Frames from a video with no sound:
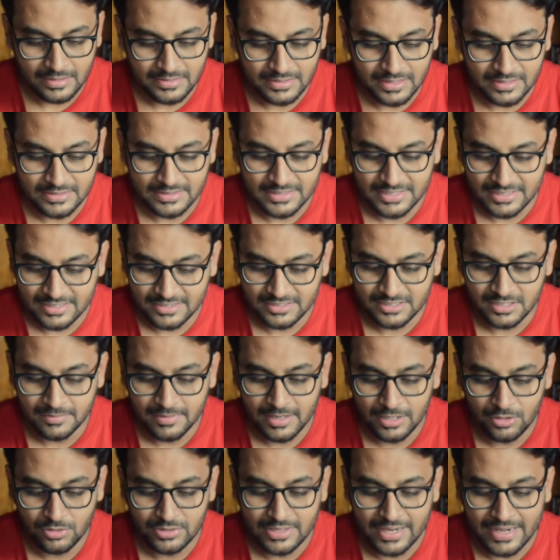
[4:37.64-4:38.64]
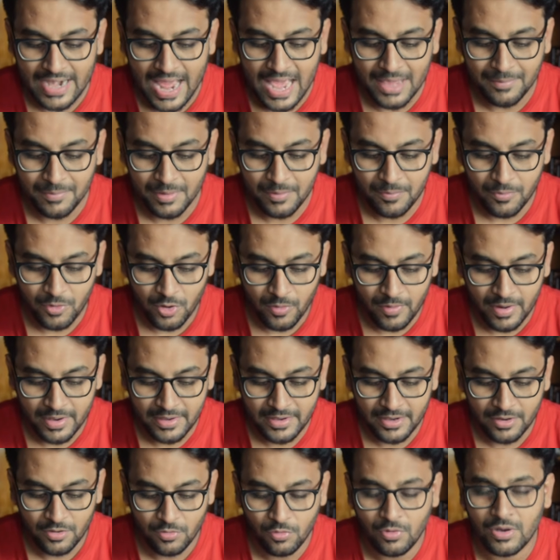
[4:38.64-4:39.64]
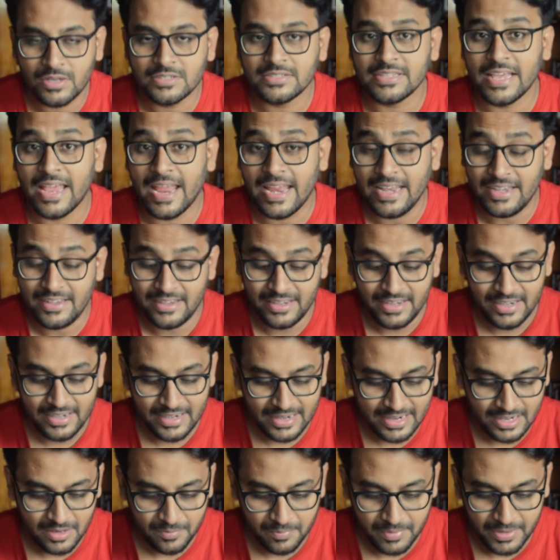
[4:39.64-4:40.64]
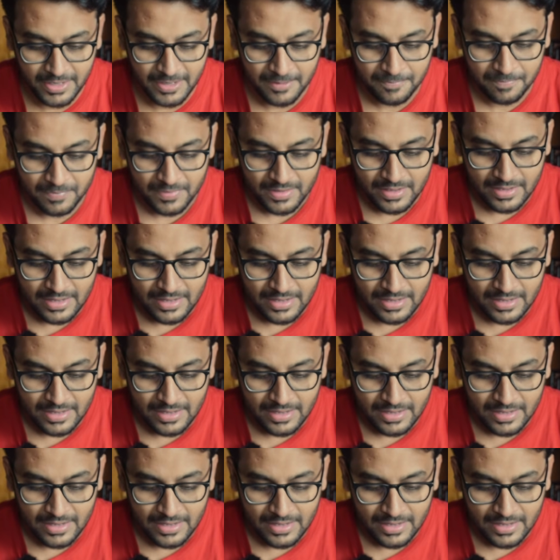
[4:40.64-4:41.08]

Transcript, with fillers: The CTC value that IBM provided was 18 LPA.